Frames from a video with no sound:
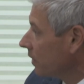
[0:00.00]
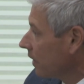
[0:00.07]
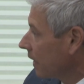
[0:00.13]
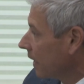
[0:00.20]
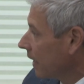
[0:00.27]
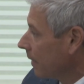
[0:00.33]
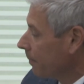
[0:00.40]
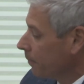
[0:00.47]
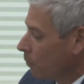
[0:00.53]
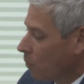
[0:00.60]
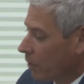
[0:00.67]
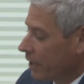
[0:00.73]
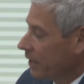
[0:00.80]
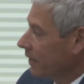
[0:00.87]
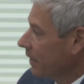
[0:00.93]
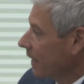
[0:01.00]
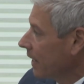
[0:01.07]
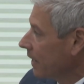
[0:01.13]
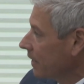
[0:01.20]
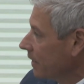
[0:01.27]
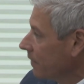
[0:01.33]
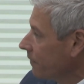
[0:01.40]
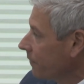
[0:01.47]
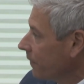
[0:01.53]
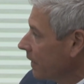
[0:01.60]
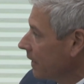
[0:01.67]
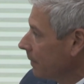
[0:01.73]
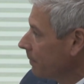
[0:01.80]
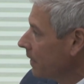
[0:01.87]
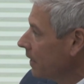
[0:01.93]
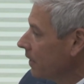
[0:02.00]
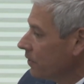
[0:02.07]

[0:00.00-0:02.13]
um, warning that if um,